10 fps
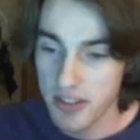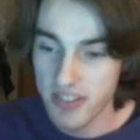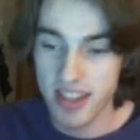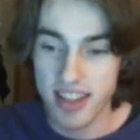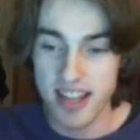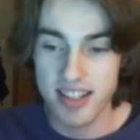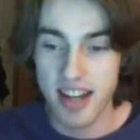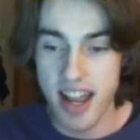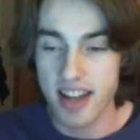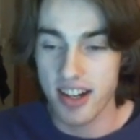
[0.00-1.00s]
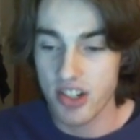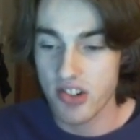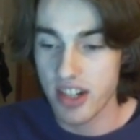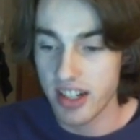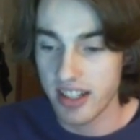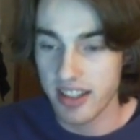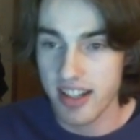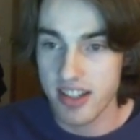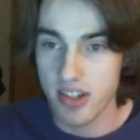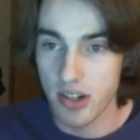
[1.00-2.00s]
15,800,
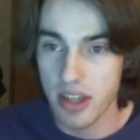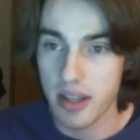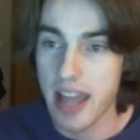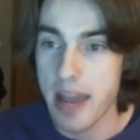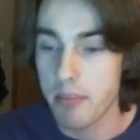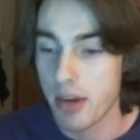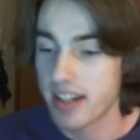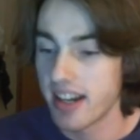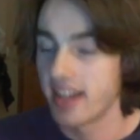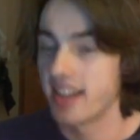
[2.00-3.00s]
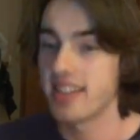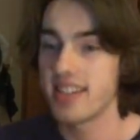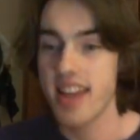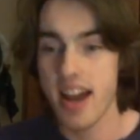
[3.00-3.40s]
let us go to the game breakdown and see